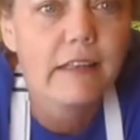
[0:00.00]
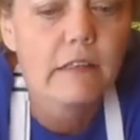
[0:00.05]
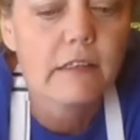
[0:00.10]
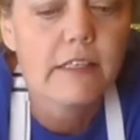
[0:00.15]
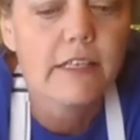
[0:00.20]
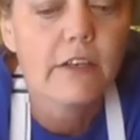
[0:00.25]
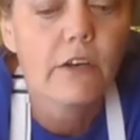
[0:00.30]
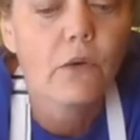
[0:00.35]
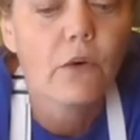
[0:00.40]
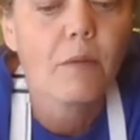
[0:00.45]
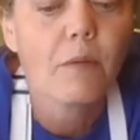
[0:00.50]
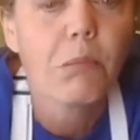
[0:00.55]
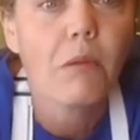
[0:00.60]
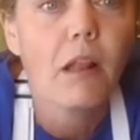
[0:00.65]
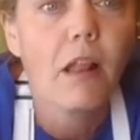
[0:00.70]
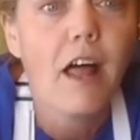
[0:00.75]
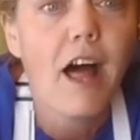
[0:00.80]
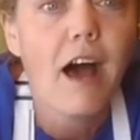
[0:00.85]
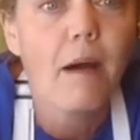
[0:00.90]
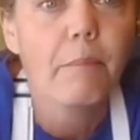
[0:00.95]
I don't want to
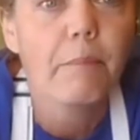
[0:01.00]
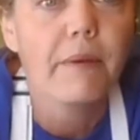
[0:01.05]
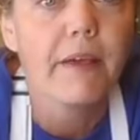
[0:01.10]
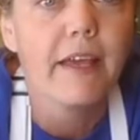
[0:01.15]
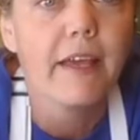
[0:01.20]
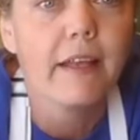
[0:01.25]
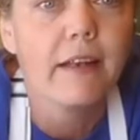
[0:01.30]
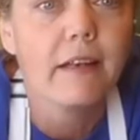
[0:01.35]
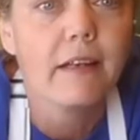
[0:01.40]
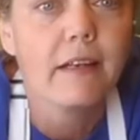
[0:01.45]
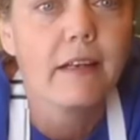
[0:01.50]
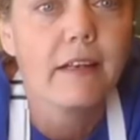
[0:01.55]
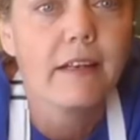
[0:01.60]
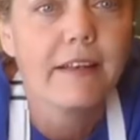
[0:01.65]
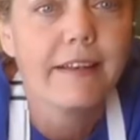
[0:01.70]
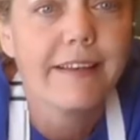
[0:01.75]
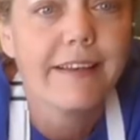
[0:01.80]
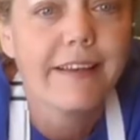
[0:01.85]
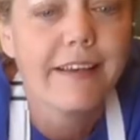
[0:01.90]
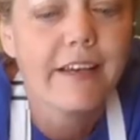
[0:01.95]
plop it,
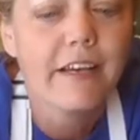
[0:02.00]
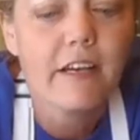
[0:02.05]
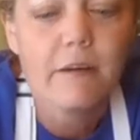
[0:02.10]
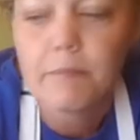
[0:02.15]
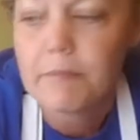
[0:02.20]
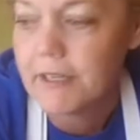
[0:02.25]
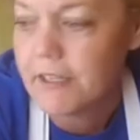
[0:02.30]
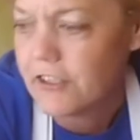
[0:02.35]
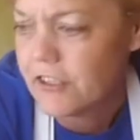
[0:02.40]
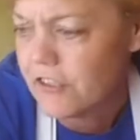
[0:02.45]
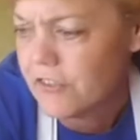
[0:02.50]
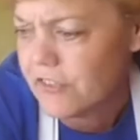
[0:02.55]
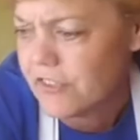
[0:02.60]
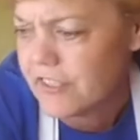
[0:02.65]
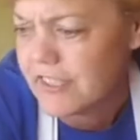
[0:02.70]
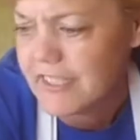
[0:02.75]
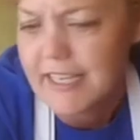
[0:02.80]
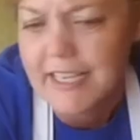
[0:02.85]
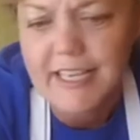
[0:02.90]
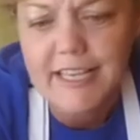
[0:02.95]
but do you see
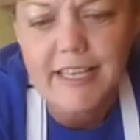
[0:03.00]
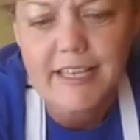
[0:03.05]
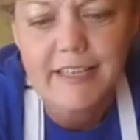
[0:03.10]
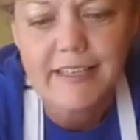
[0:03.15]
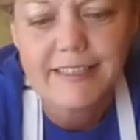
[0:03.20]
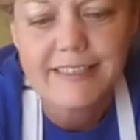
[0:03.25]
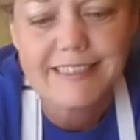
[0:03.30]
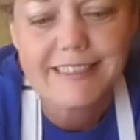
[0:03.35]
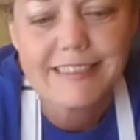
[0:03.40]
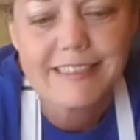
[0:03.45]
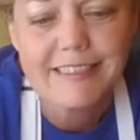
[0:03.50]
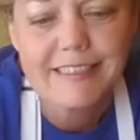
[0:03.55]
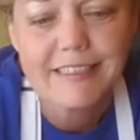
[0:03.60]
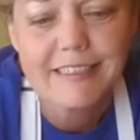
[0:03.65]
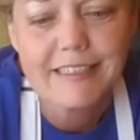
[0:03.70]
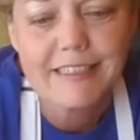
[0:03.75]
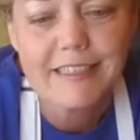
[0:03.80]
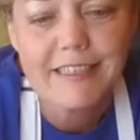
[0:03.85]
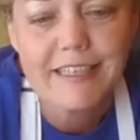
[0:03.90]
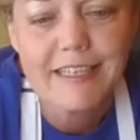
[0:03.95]

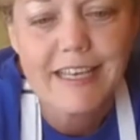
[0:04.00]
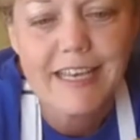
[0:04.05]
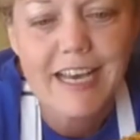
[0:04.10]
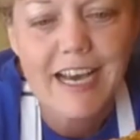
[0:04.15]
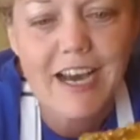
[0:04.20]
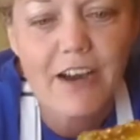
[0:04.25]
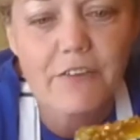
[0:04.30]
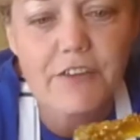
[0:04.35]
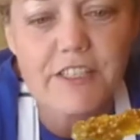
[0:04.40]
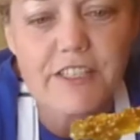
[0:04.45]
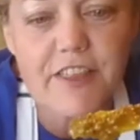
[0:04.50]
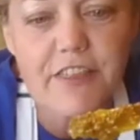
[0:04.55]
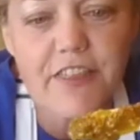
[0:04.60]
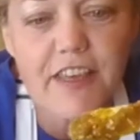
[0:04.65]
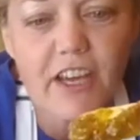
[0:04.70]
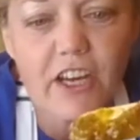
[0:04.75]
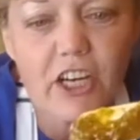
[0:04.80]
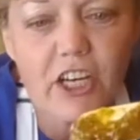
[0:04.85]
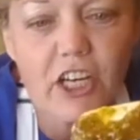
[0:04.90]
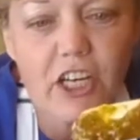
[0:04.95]
how it's
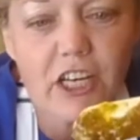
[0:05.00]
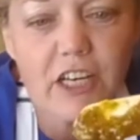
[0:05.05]
thicker?